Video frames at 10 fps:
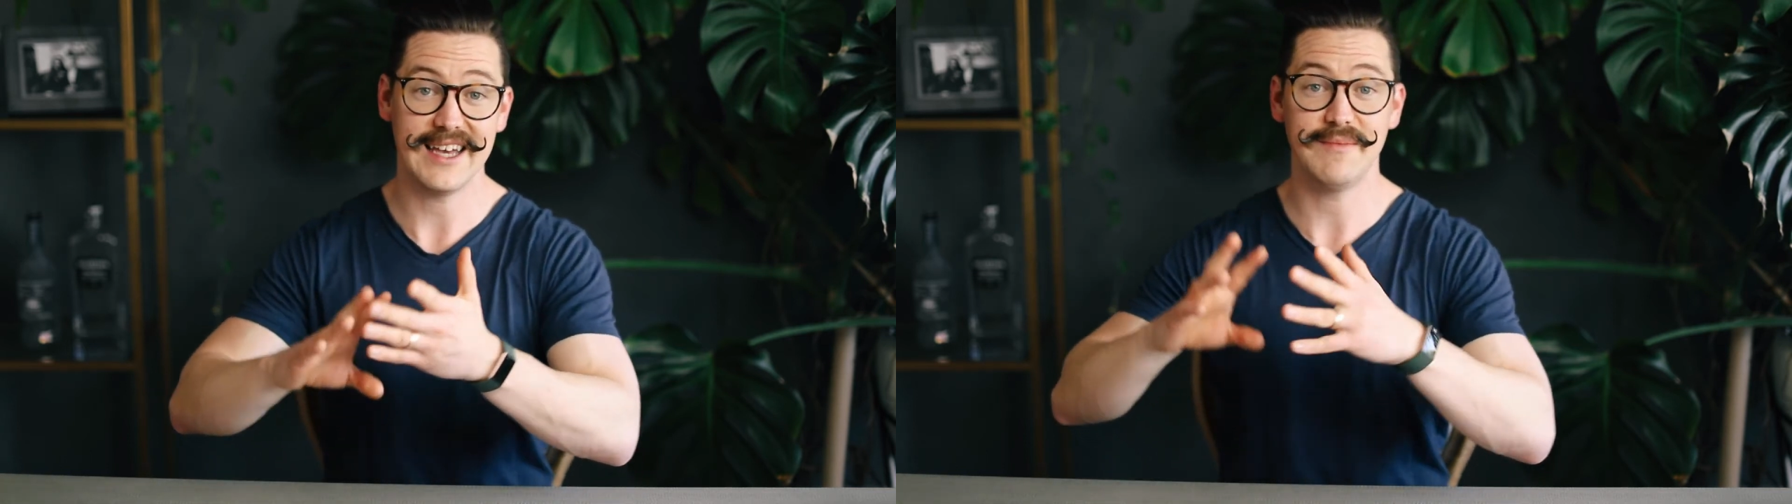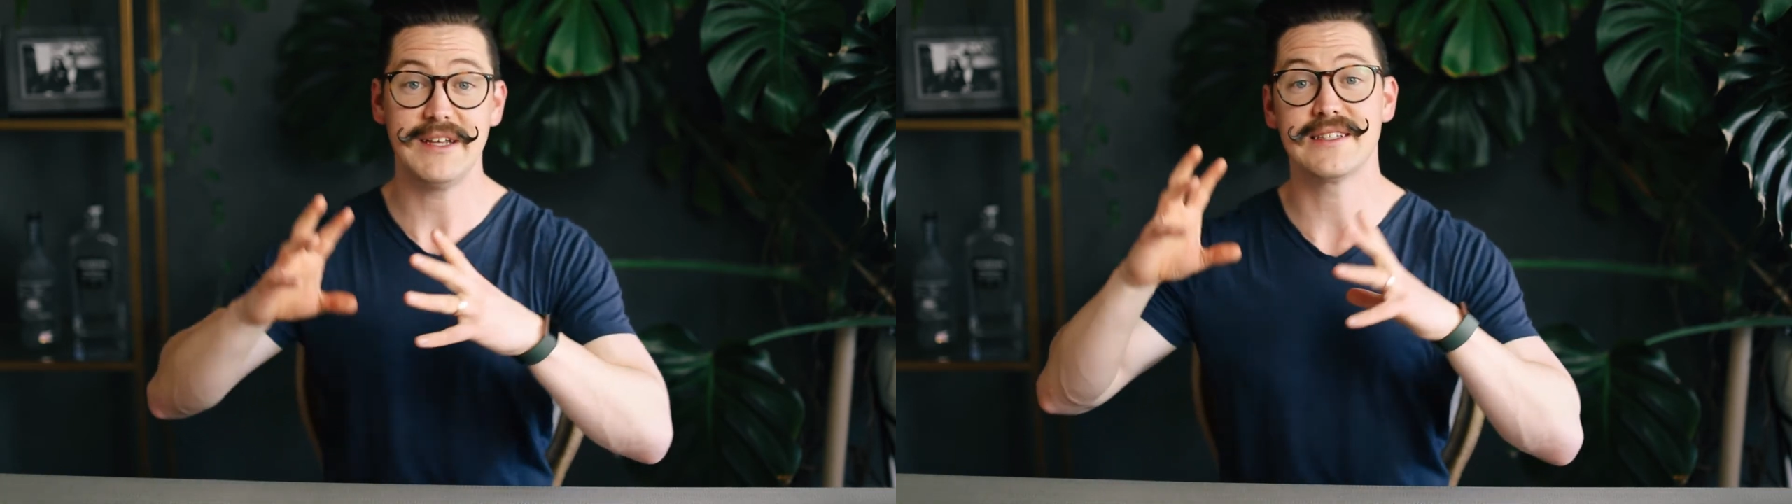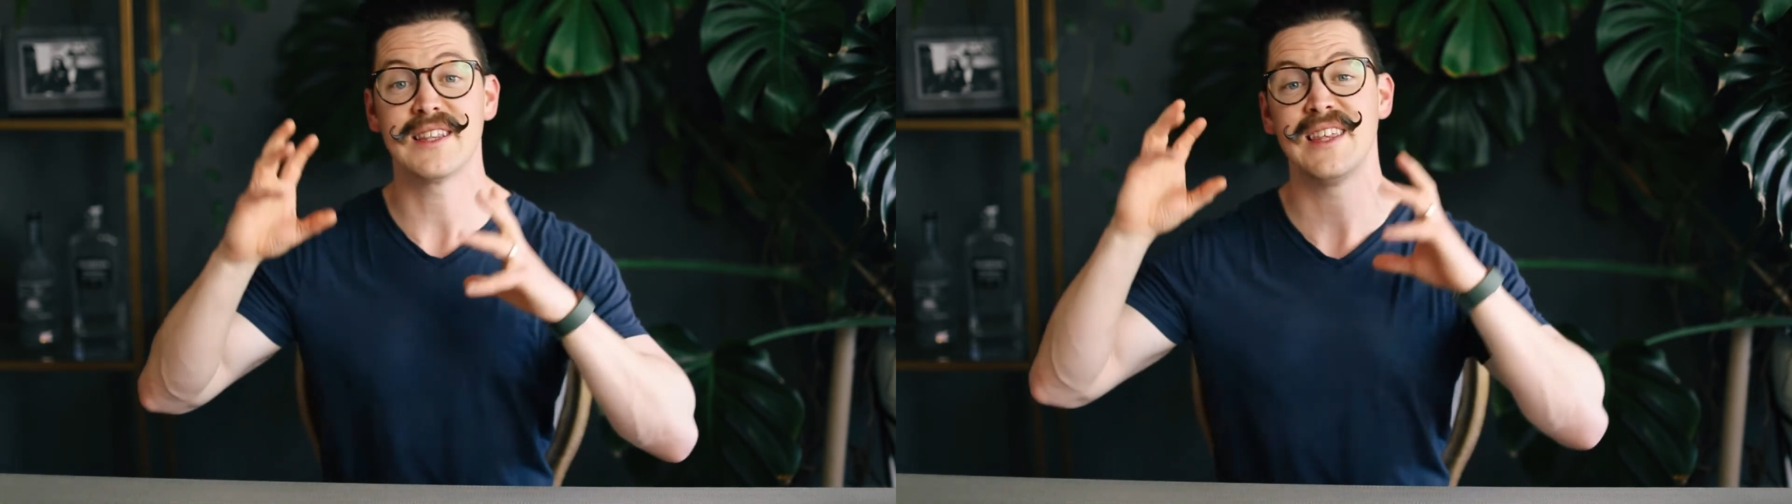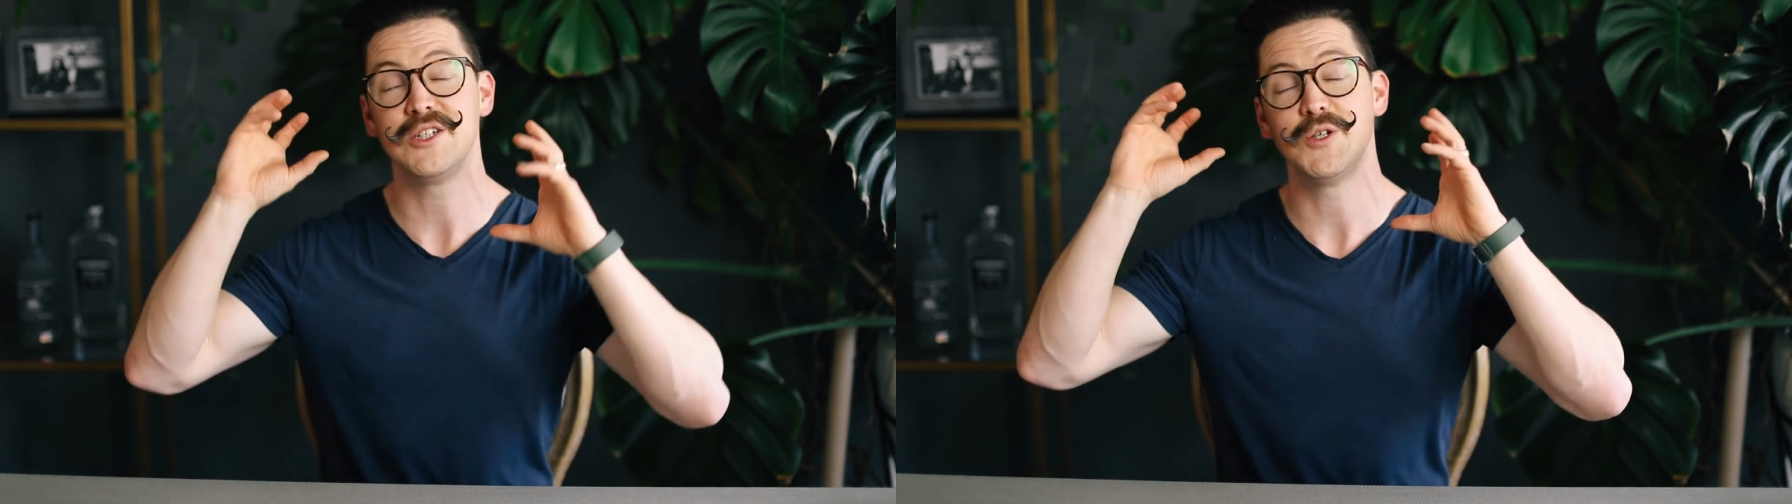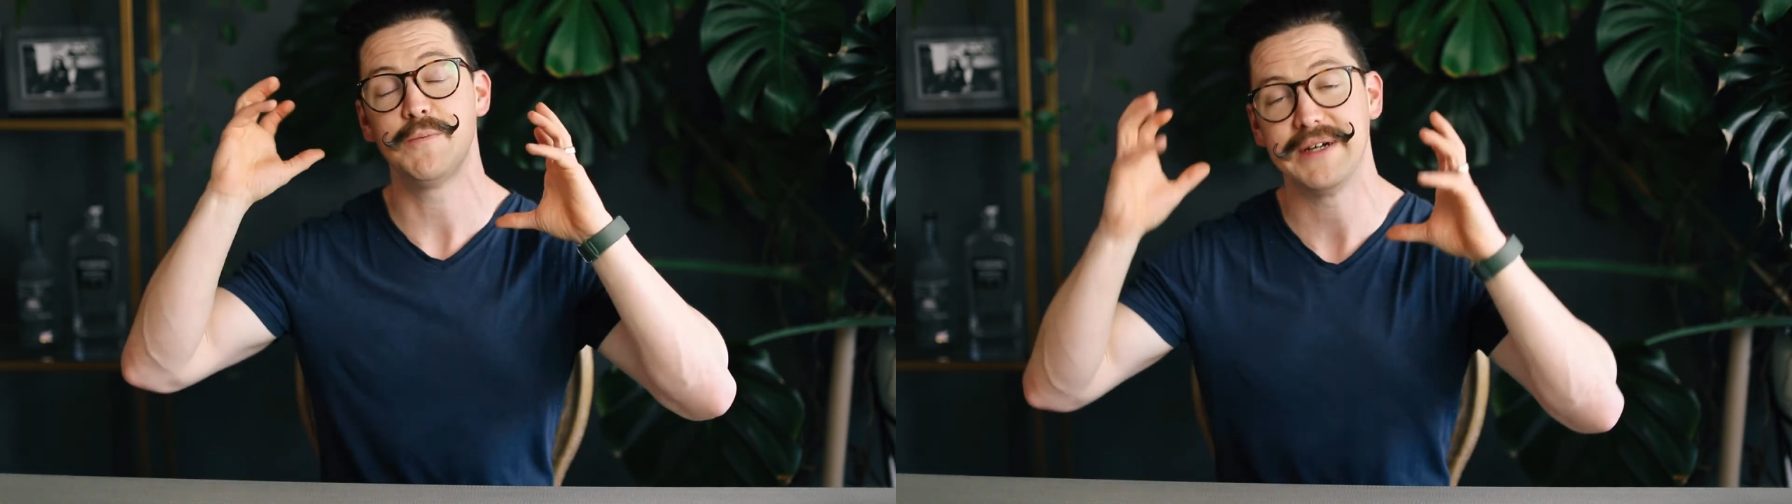It means the
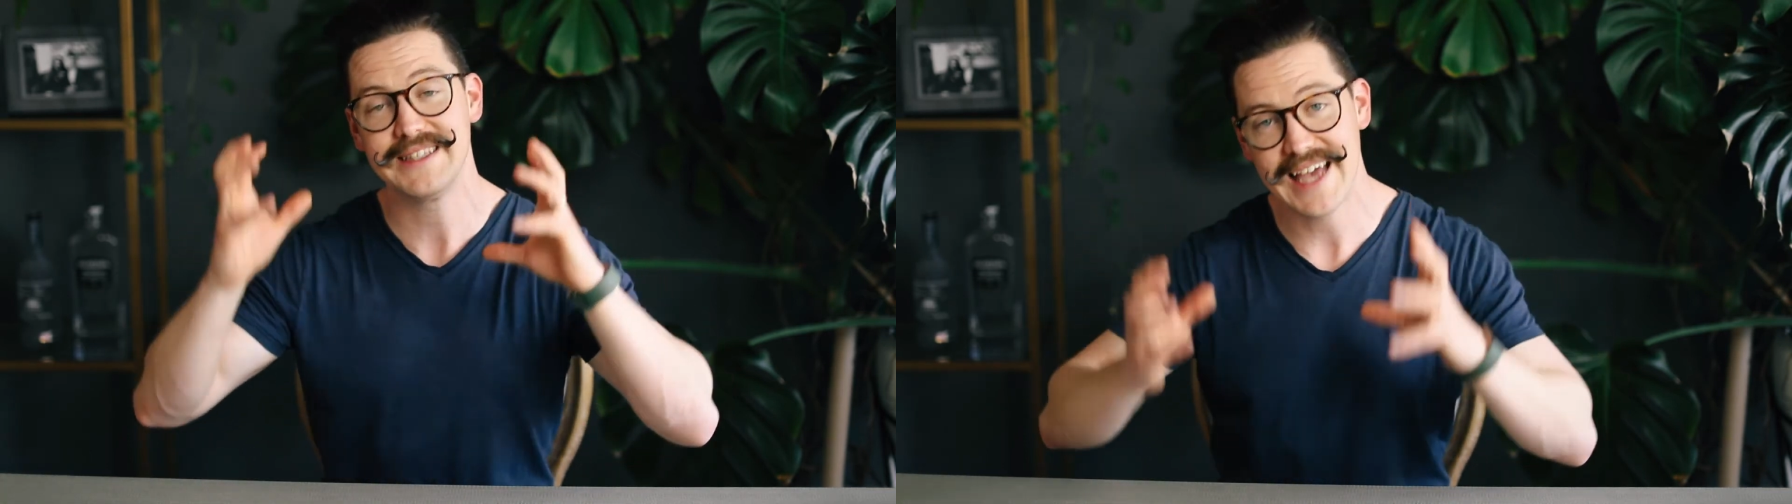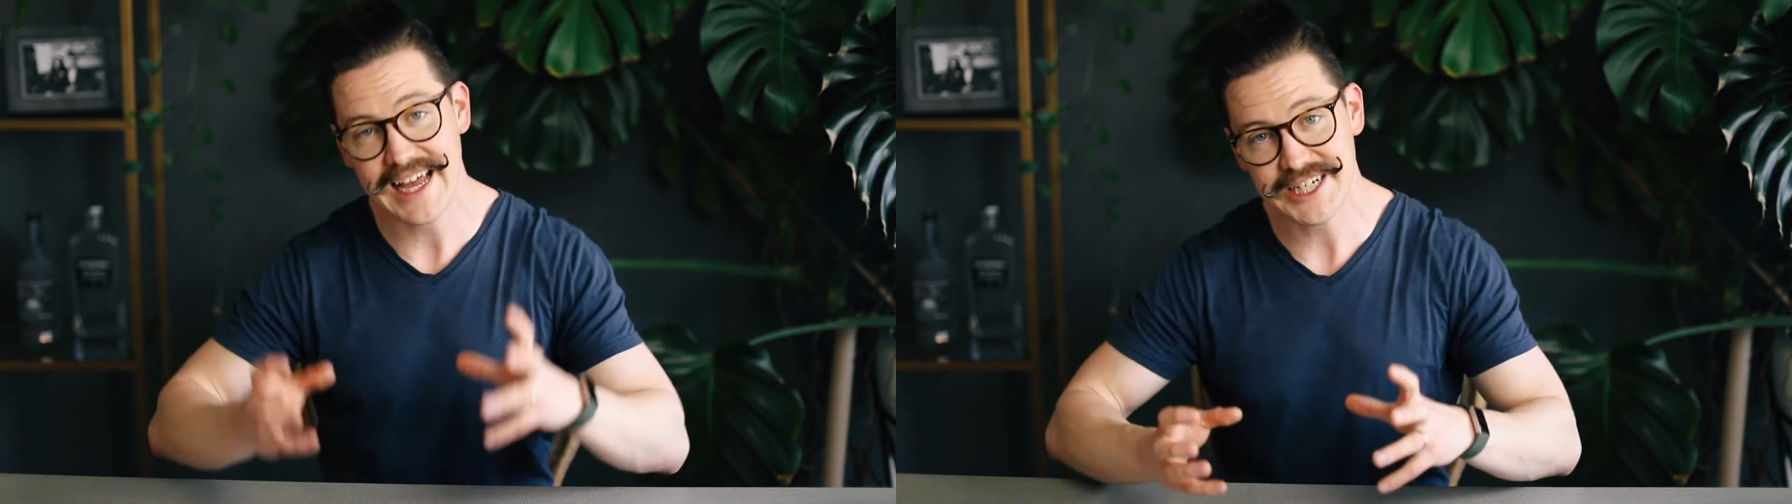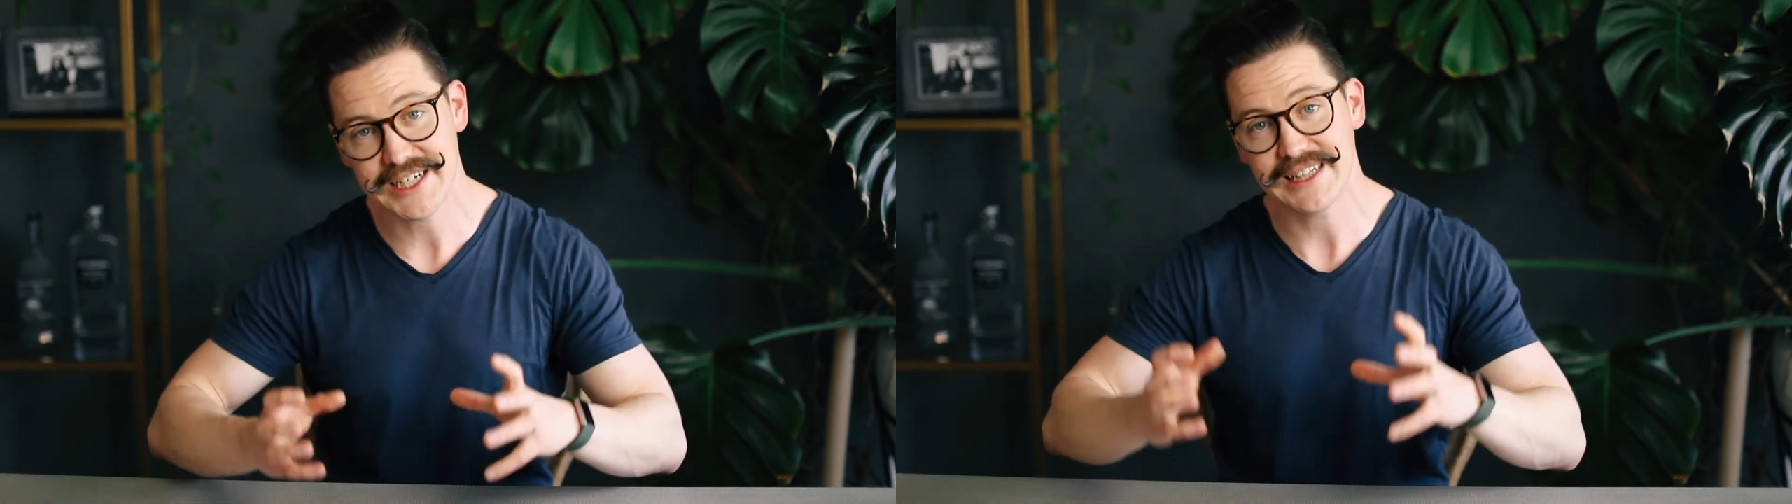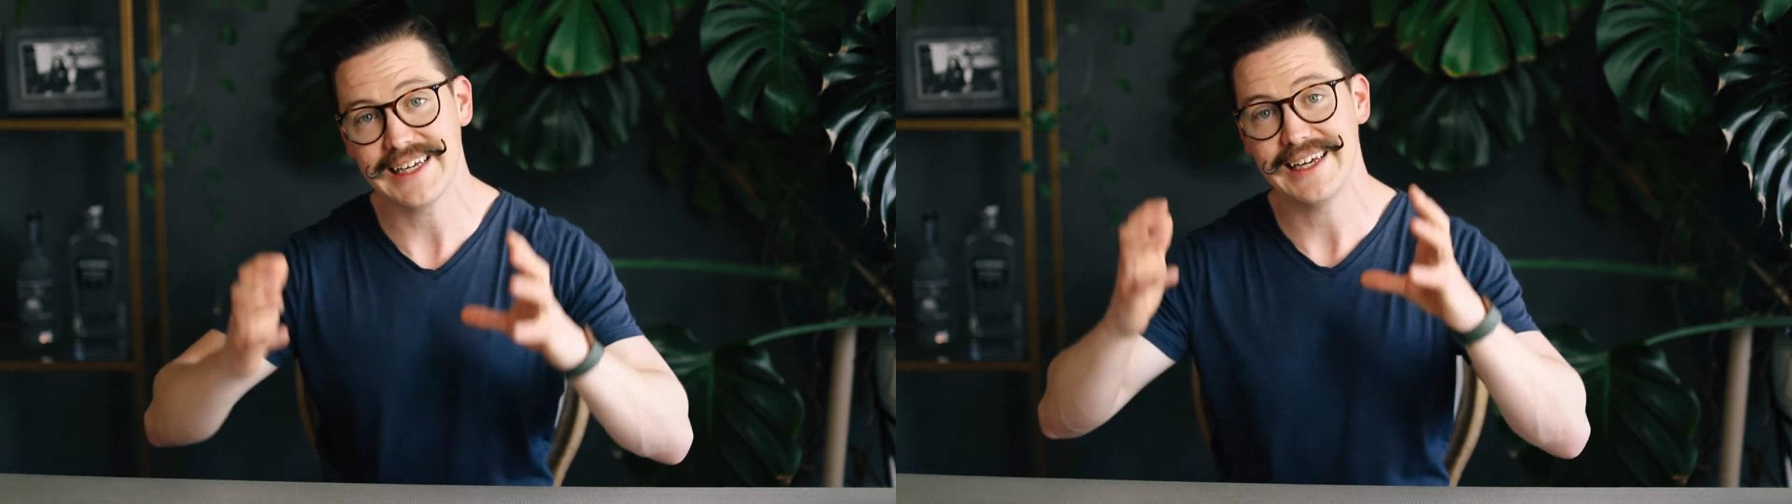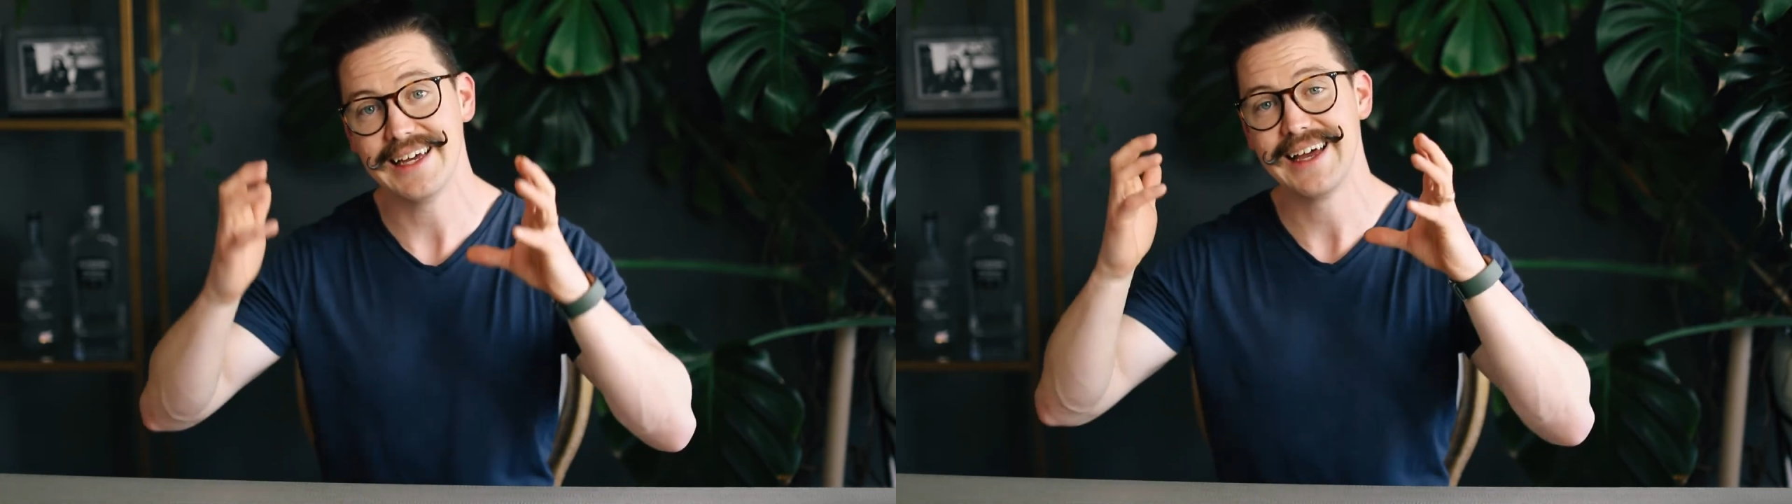things you potentially